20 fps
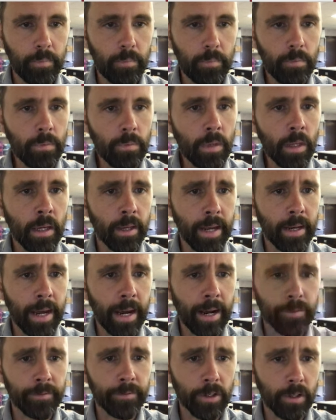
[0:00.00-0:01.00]
And then
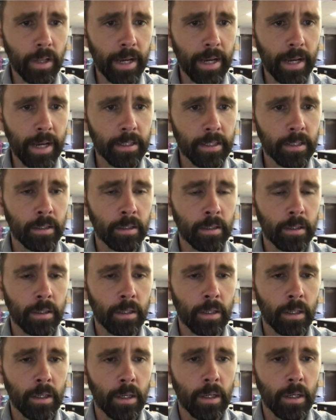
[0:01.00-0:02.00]
after class,
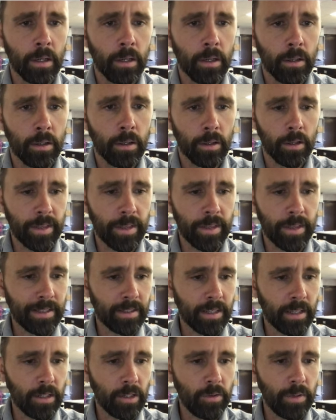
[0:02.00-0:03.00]
the things
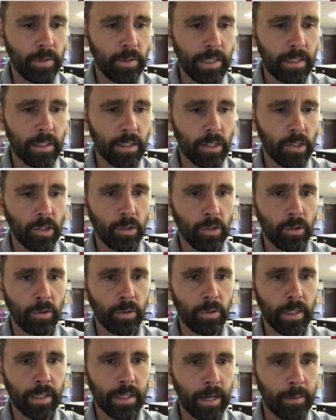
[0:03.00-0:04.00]
that you need to do,
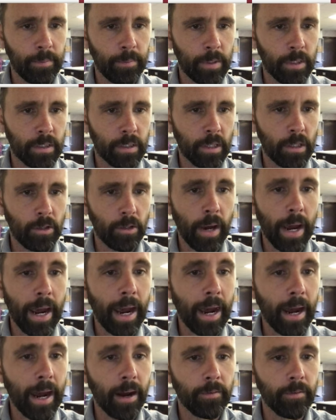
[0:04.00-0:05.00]
the assignments that you
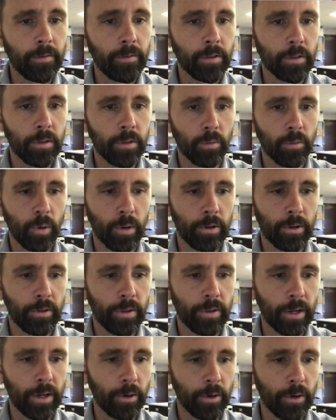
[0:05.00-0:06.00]
have, whether
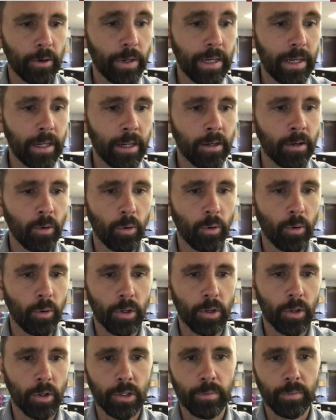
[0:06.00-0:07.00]
they're reading or
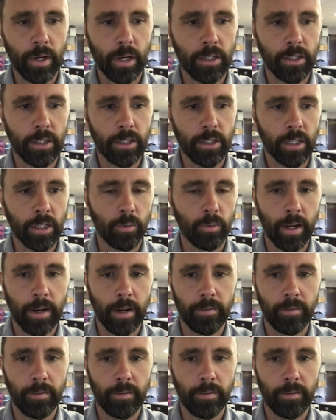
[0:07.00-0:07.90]
term projects or whatever.